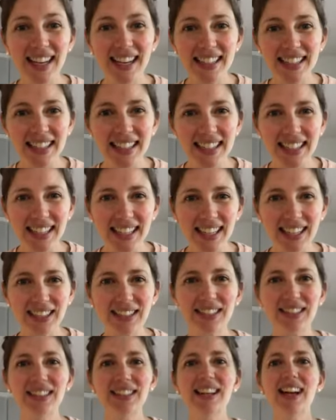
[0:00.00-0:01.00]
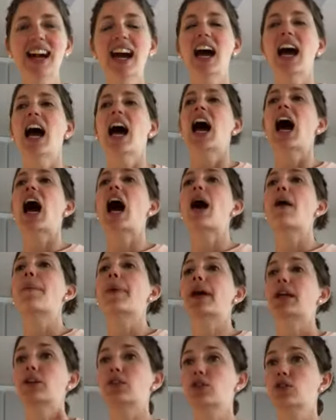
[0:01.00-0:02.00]
Nice to see you. Um,
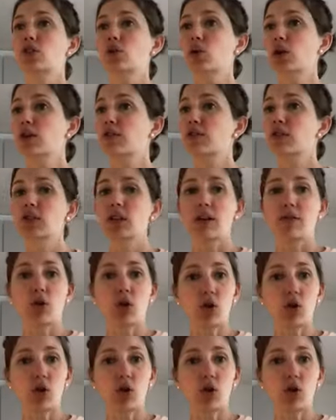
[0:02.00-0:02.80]
I used to work for Duff